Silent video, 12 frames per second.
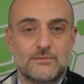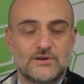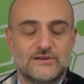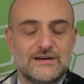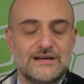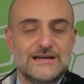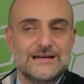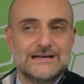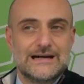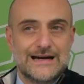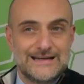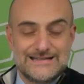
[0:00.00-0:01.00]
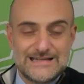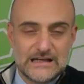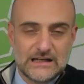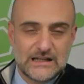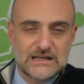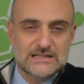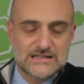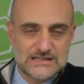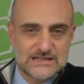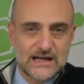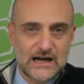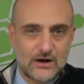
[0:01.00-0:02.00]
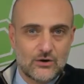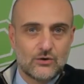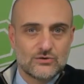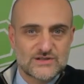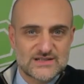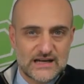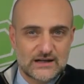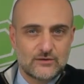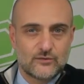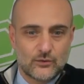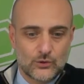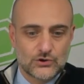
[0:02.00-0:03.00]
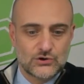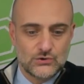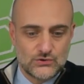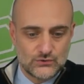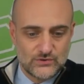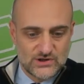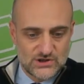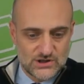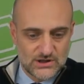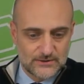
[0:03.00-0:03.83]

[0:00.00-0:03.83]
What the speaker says: But ideally, this is now set for Q2 this year.